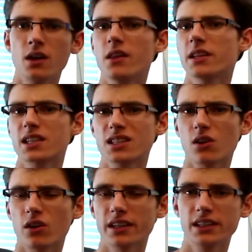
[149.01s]
This is a
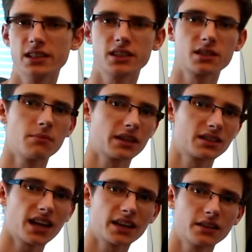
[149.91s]
lot easier to
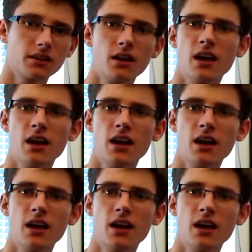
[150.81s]
maintain